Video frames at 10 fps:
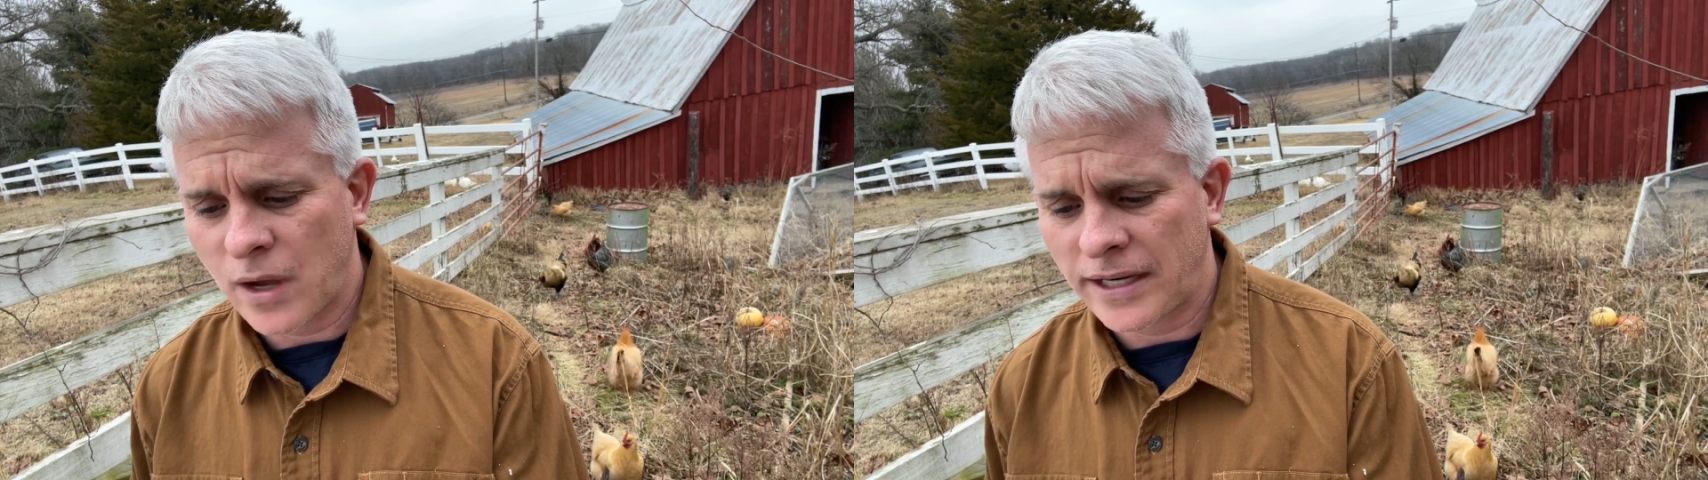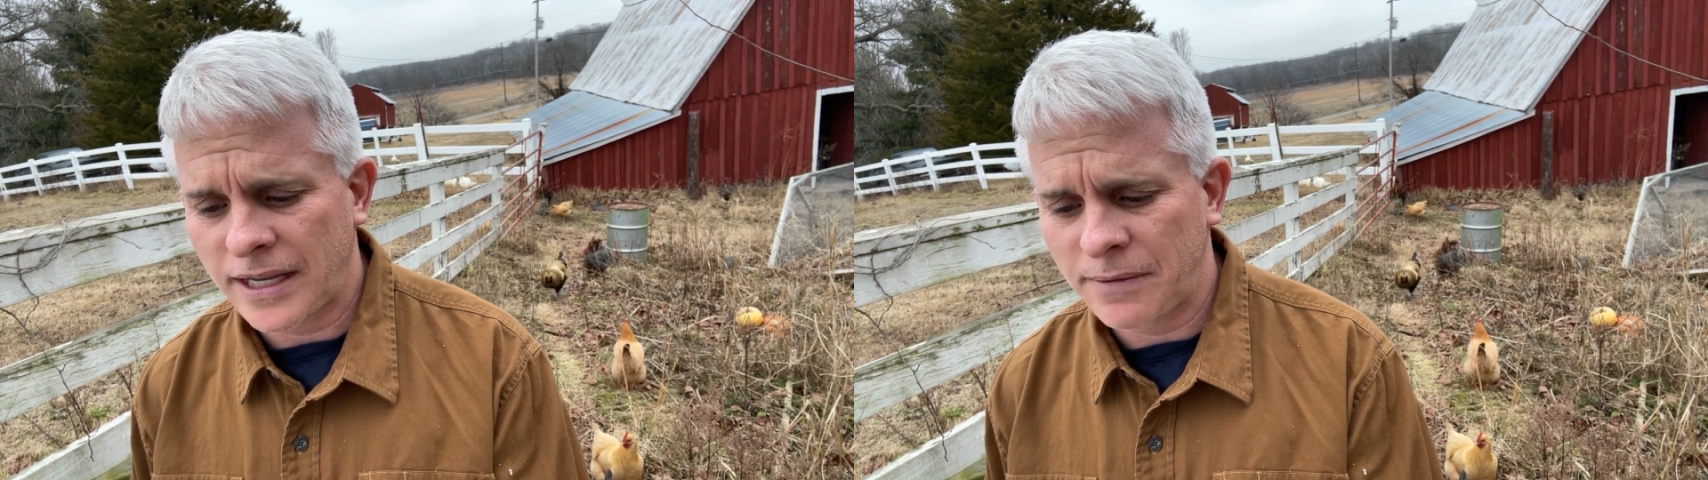
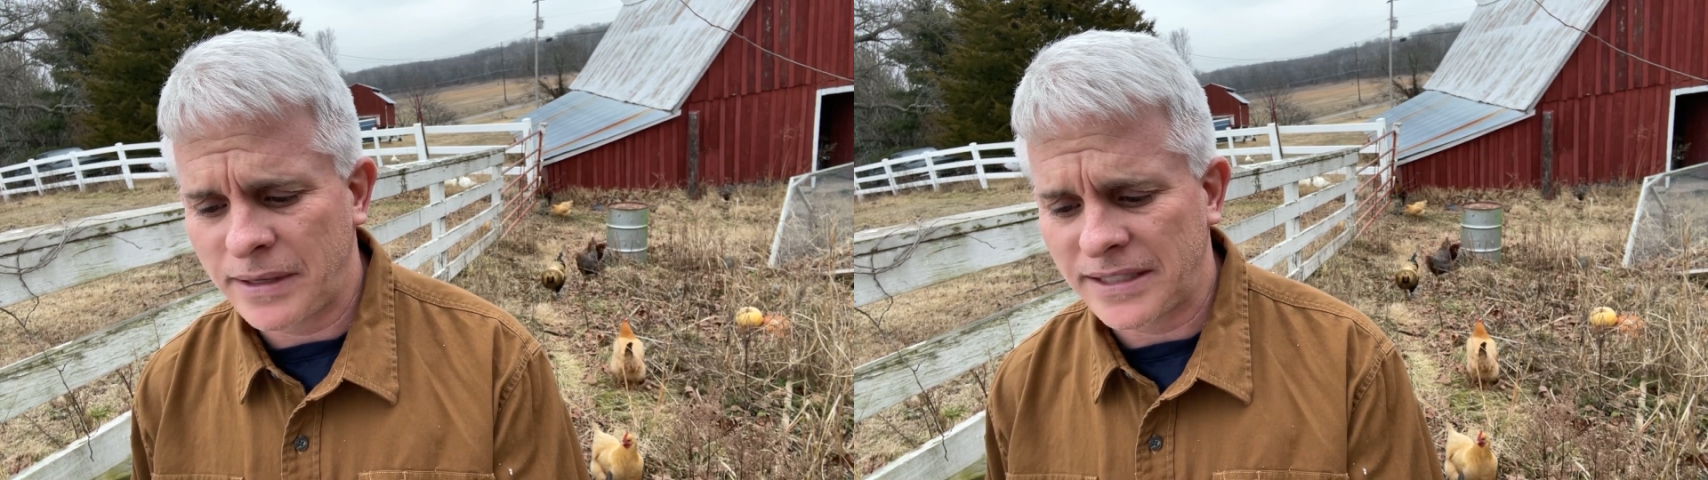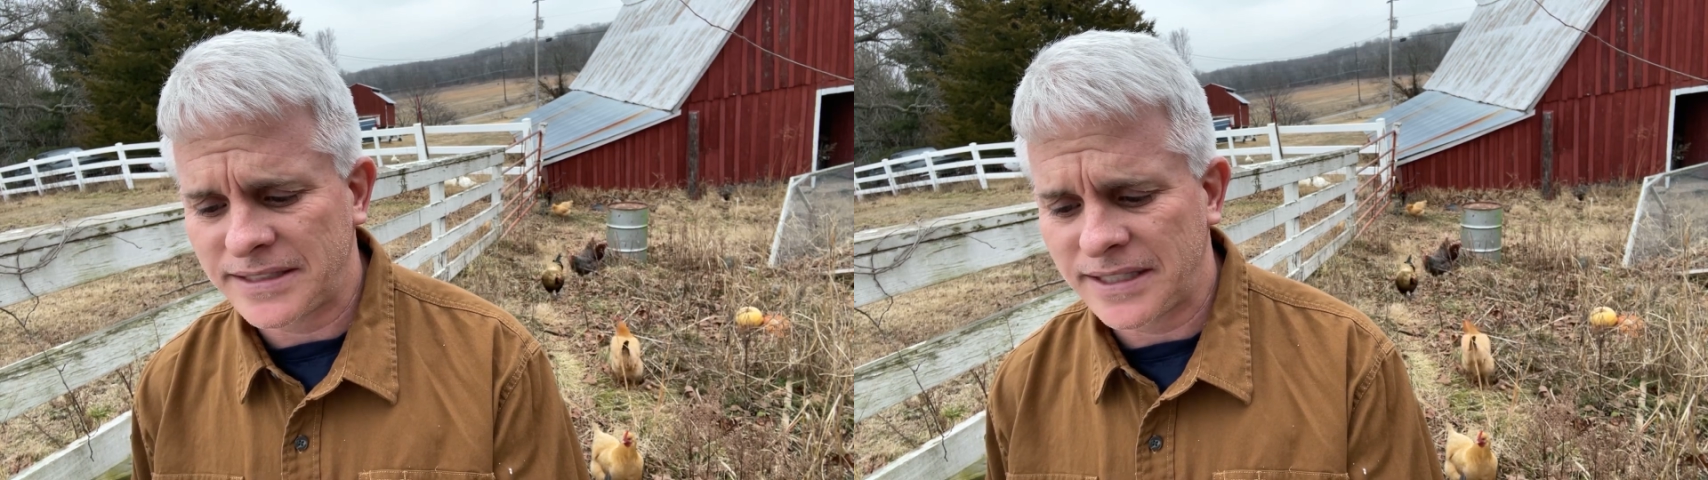an
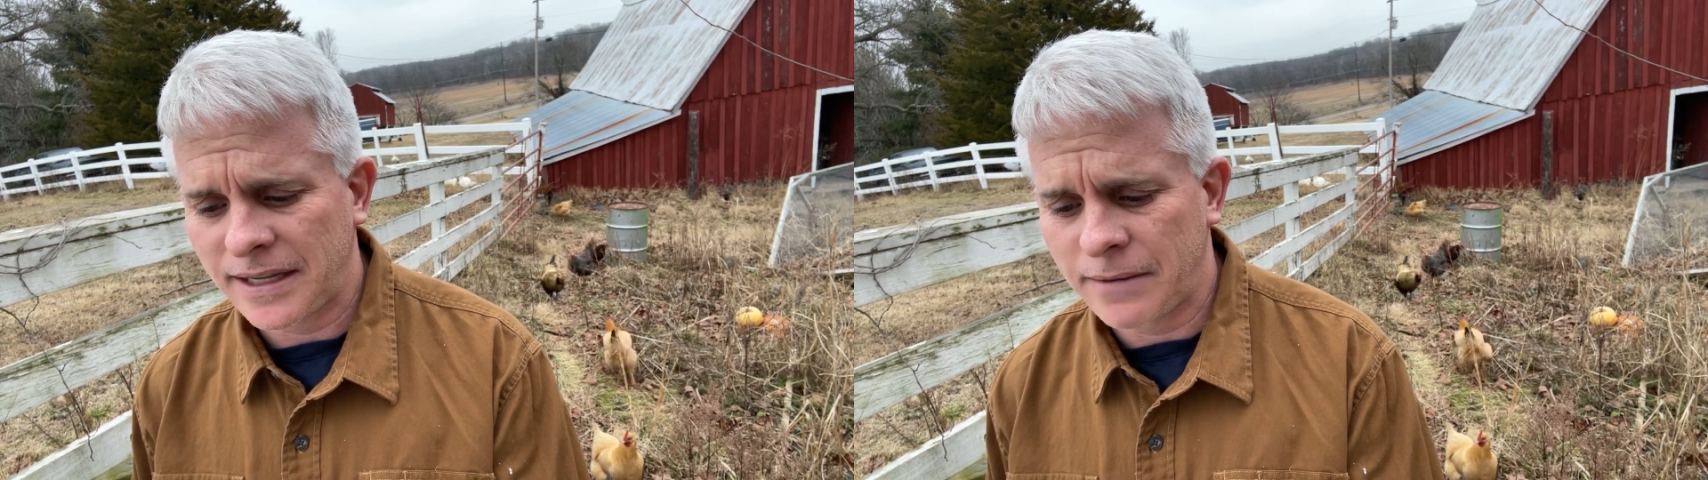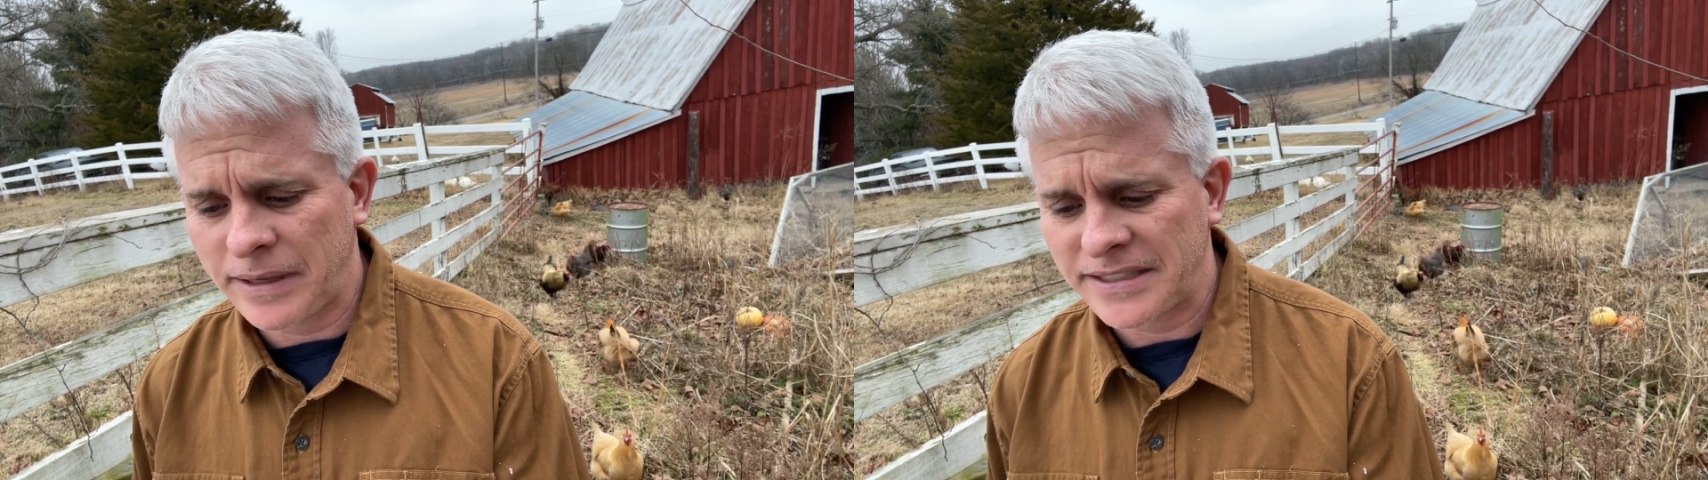
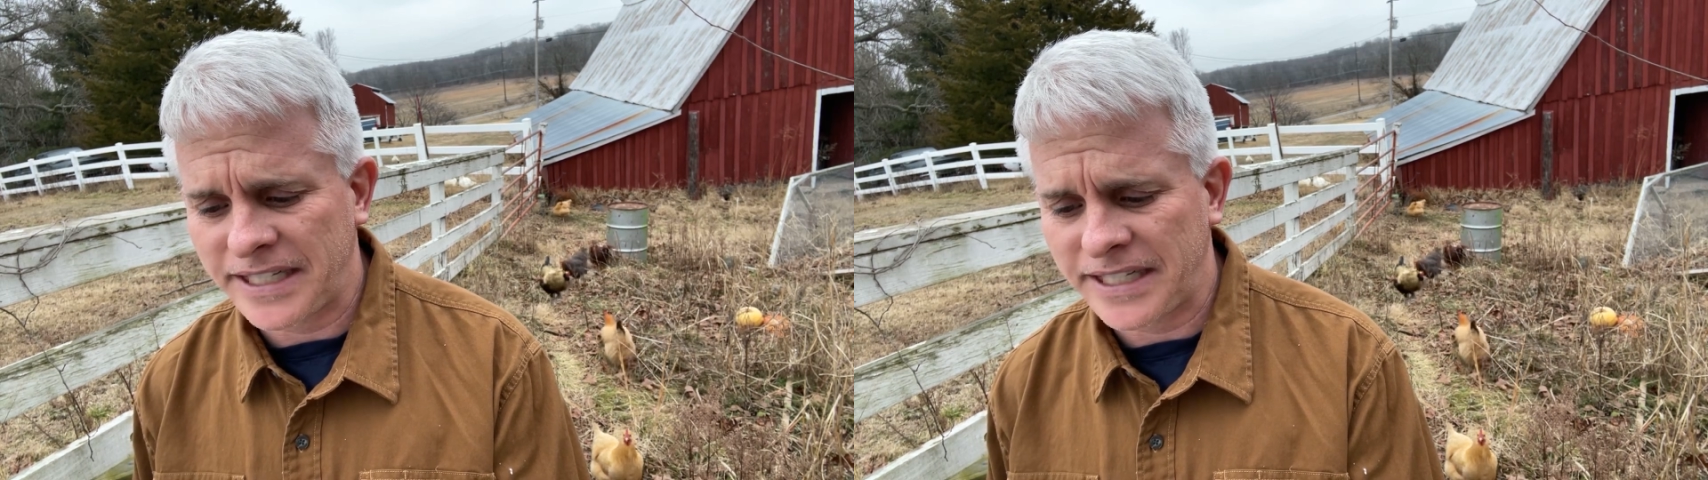immense